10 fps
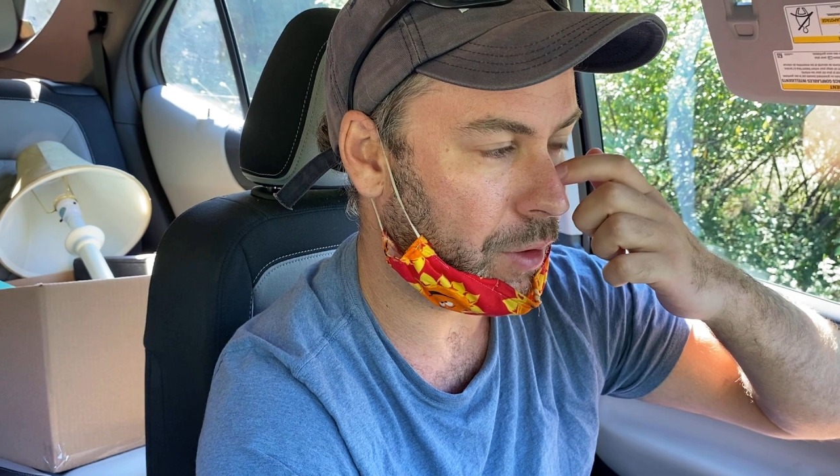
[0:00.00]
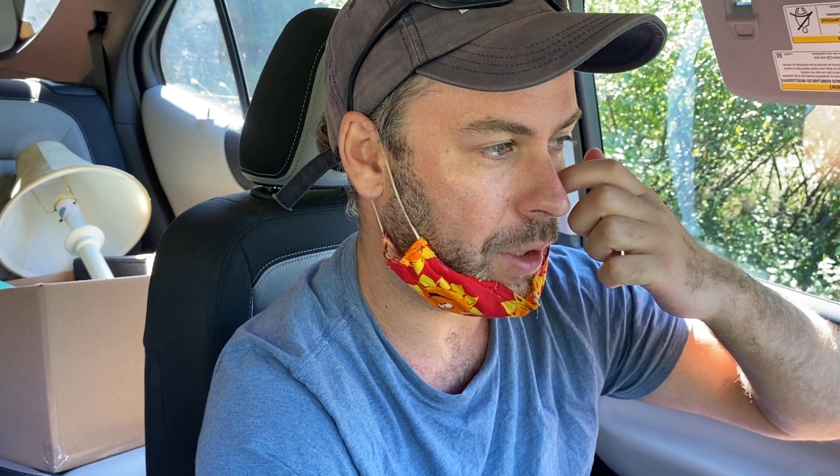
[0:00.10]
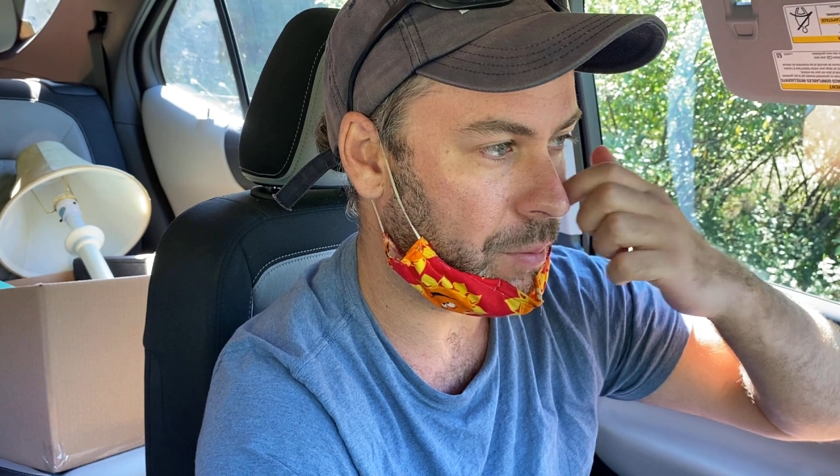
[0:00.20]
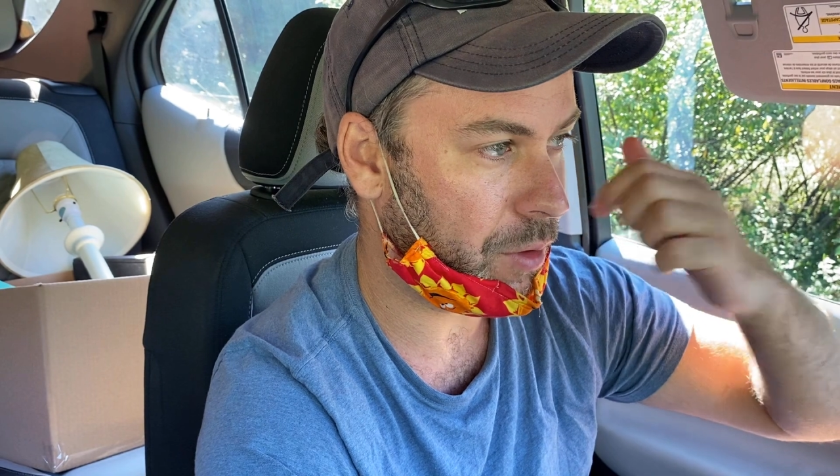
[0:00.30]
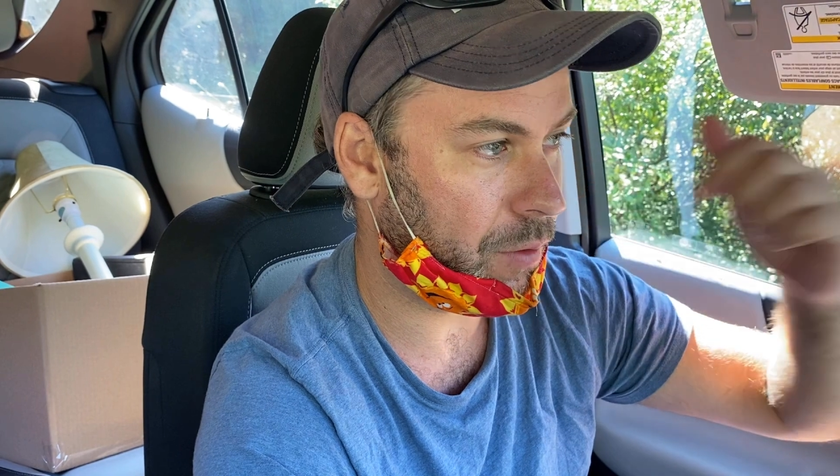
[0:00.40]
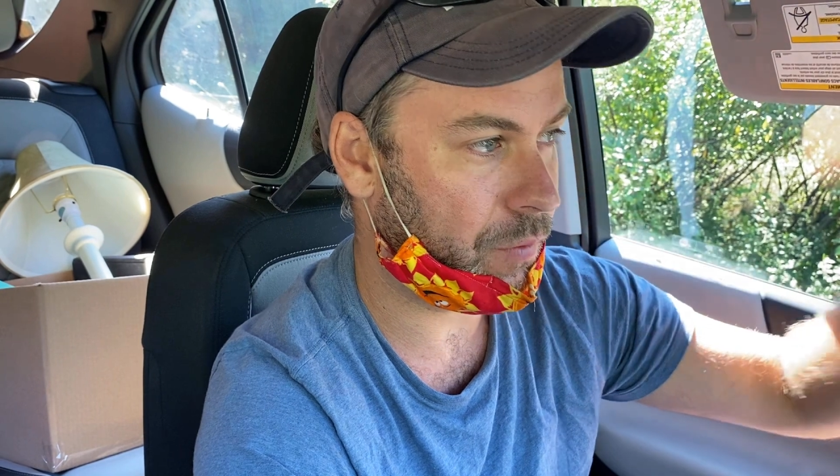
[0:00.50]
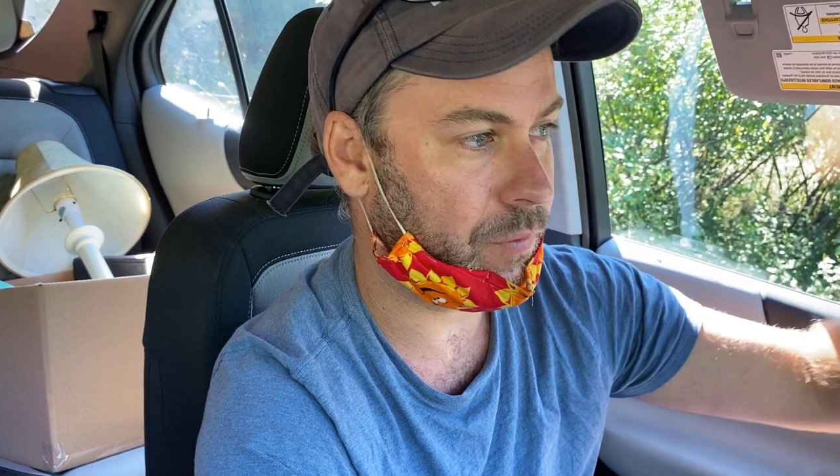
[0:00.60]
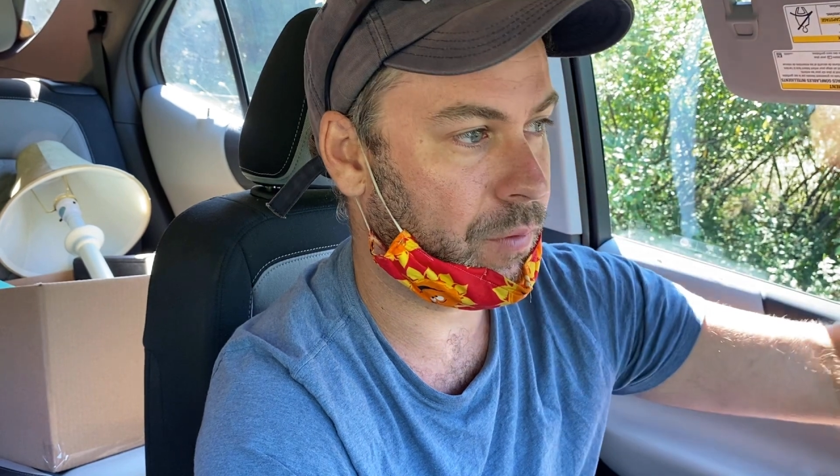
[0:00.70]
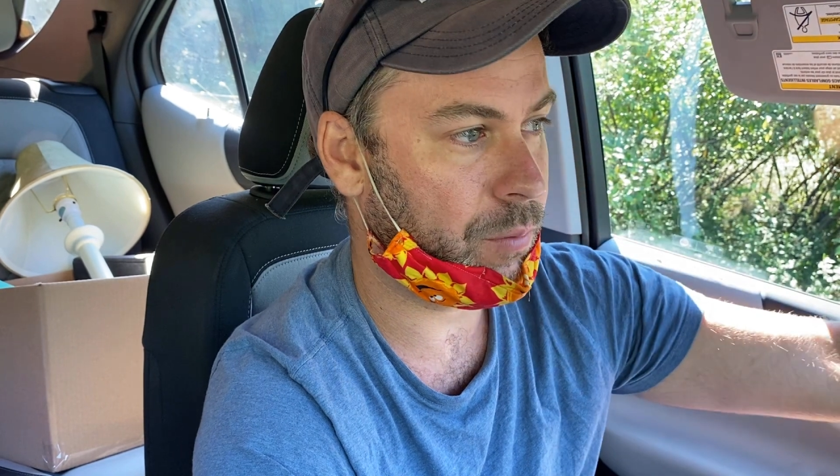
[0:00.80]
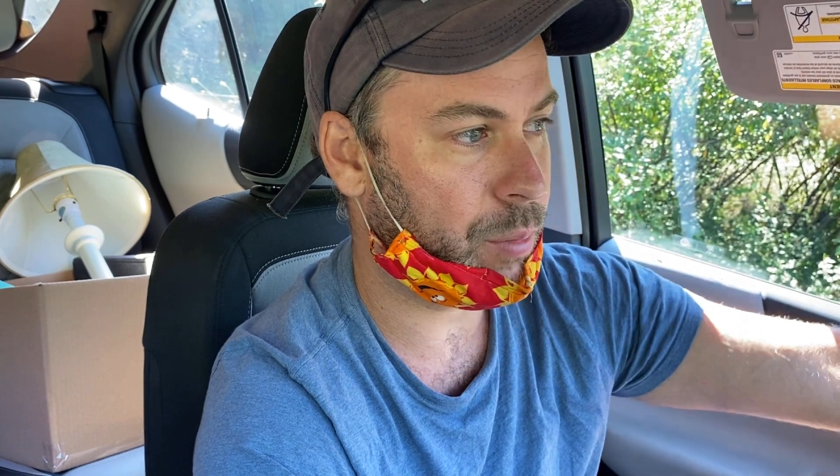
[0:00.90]
types of
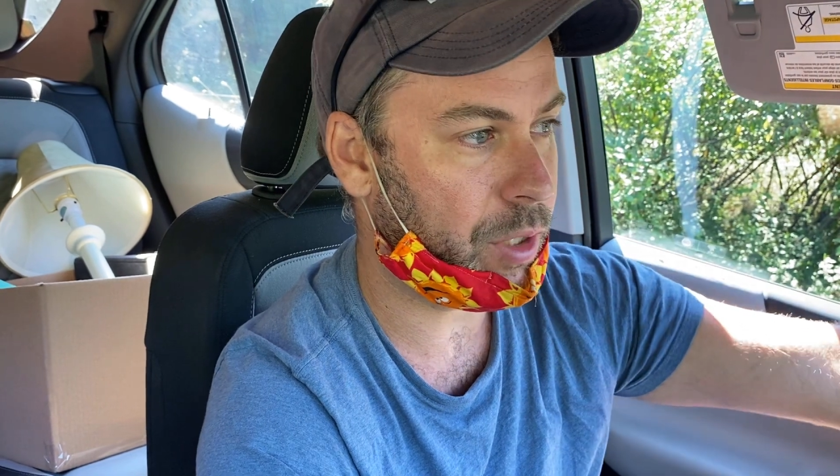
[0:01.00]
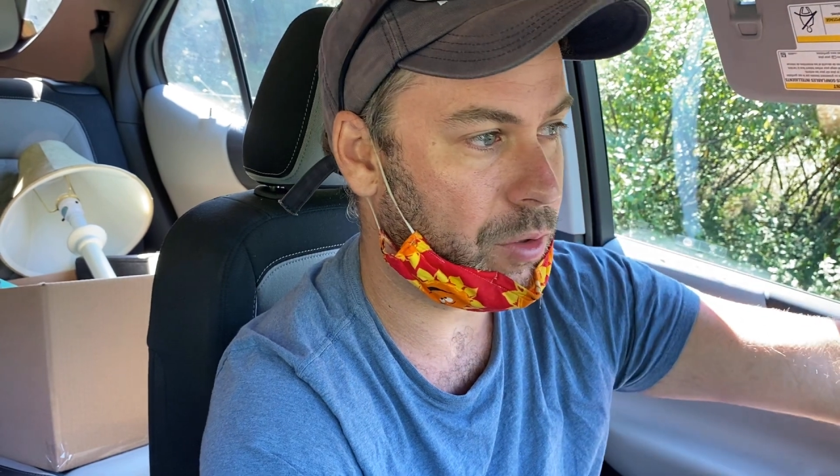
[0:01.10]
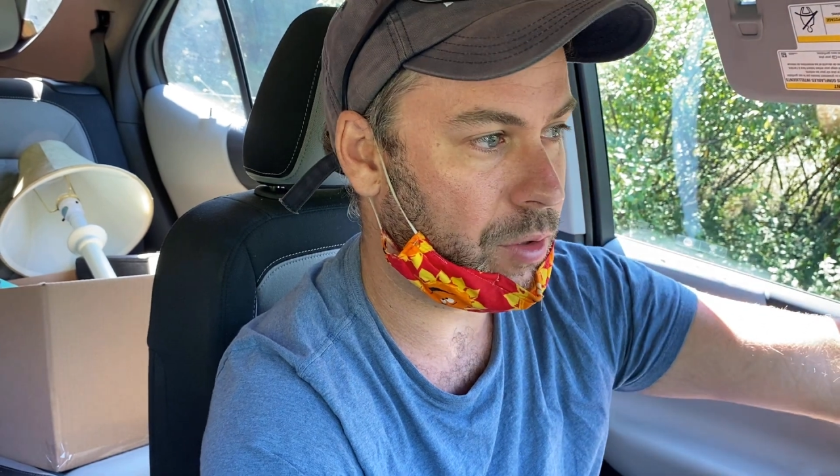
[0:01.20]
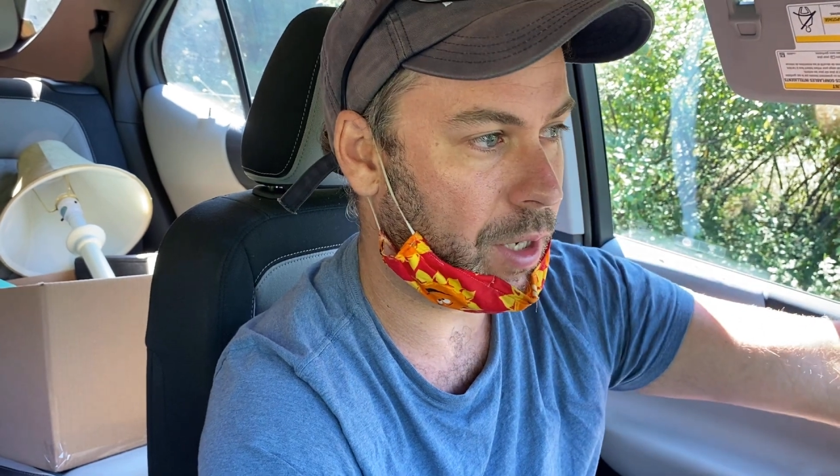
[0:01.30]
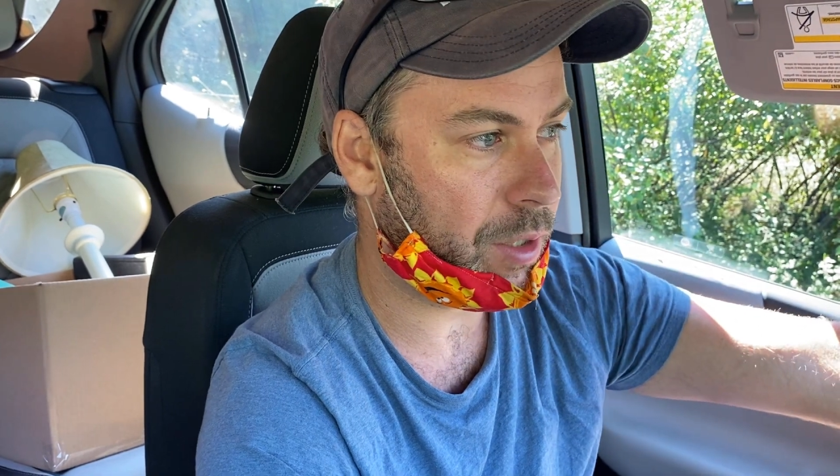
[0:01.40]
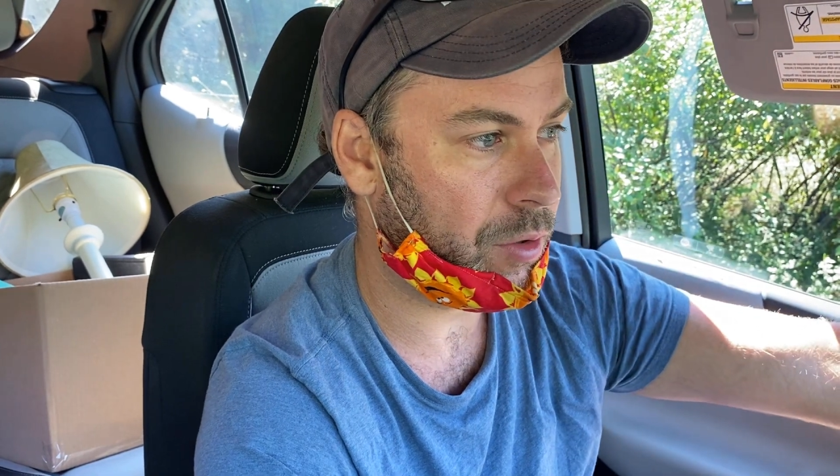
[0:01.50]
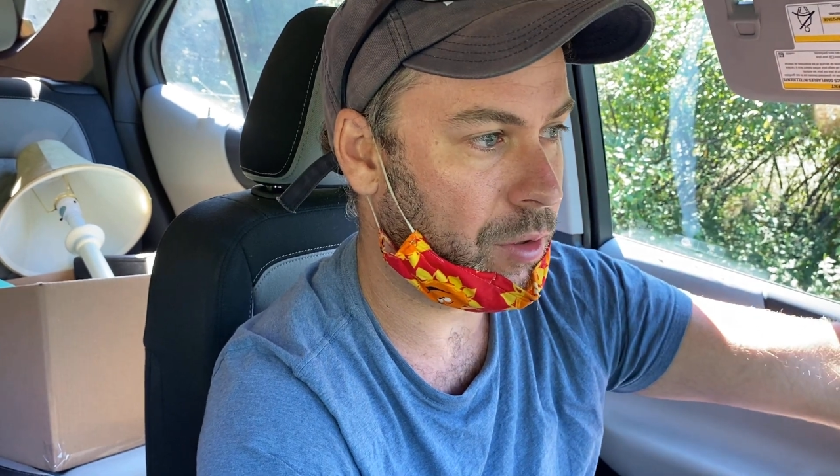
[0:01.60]
beach trash.